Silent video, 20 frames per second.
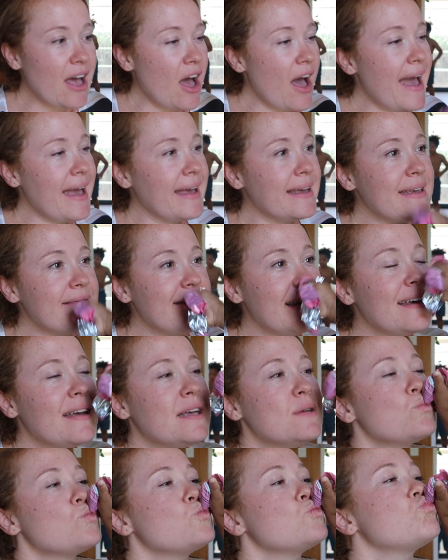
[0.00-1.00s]
hi.
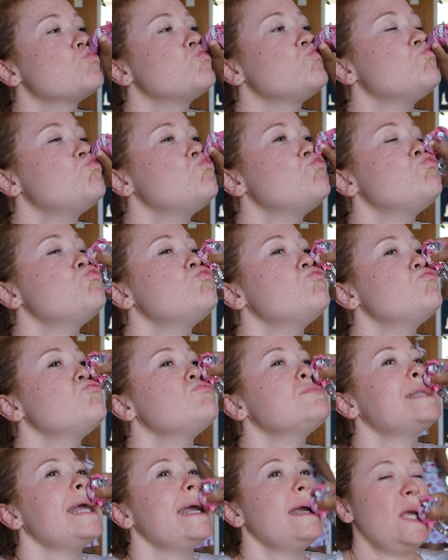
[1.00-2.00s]

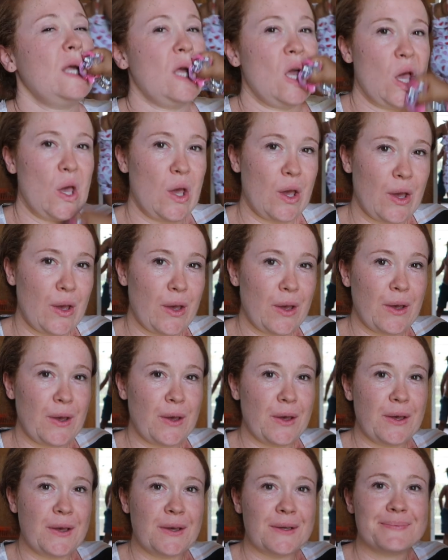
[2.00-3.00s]
thank
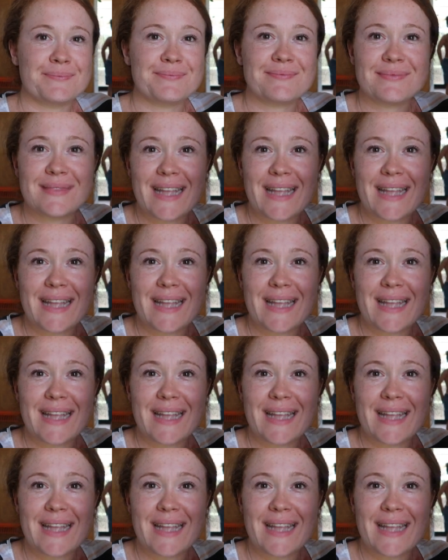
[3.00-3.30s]
you.